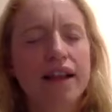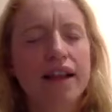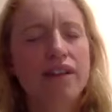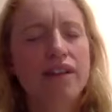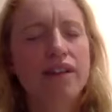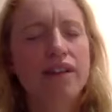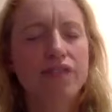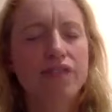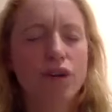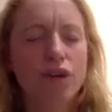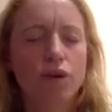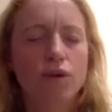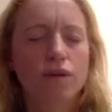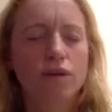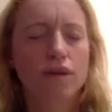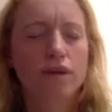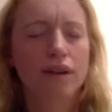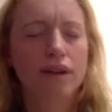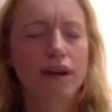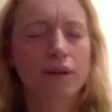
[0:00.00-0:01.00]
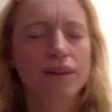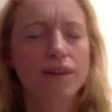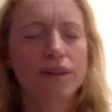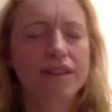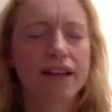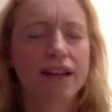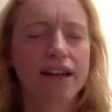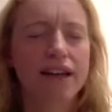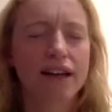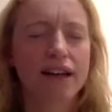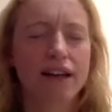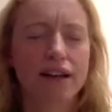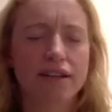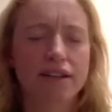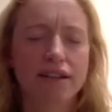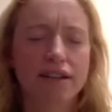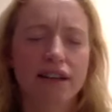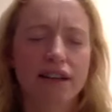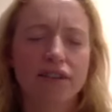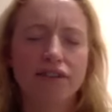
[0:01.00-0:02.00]
a flow. Like we said earlier, it's
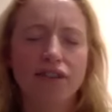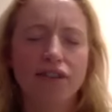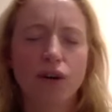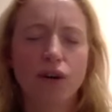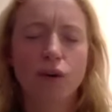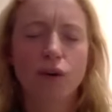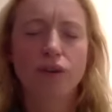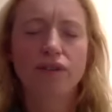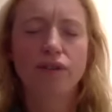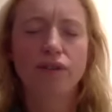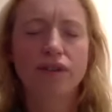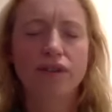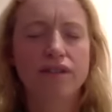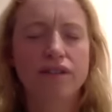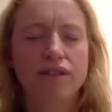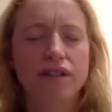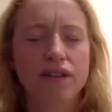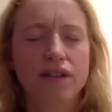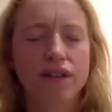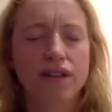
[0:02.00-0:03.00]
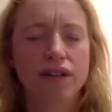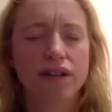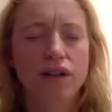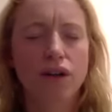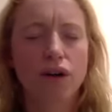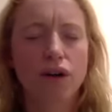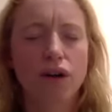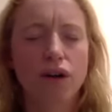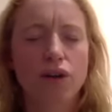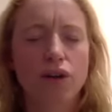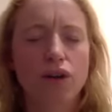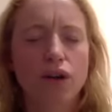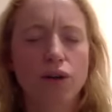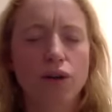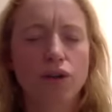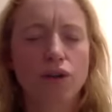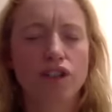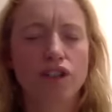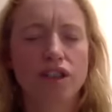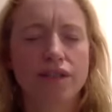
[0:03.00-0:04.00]
like a flow of a river or the
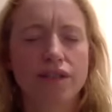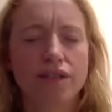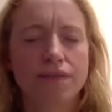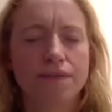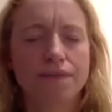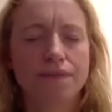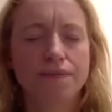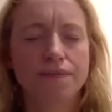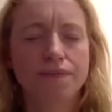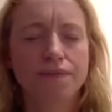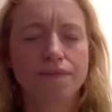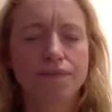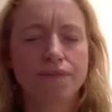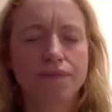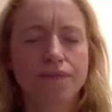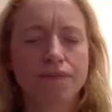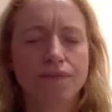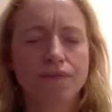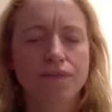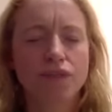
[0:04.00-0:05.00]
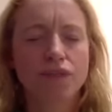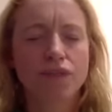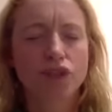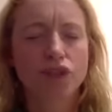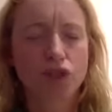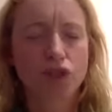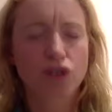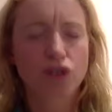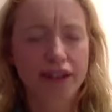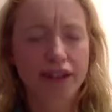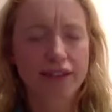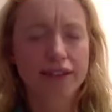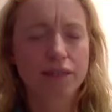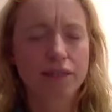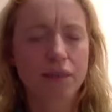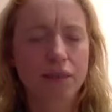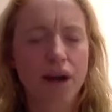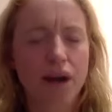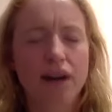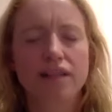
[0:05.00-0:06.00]
ocean. Stress is
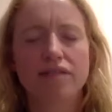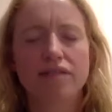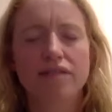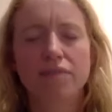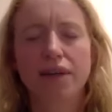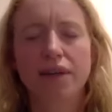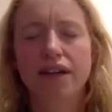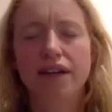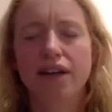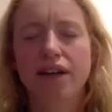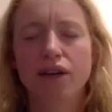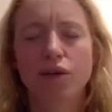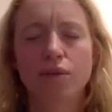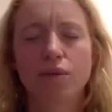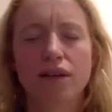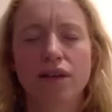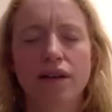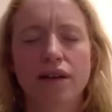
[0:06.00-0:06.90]
part of being human.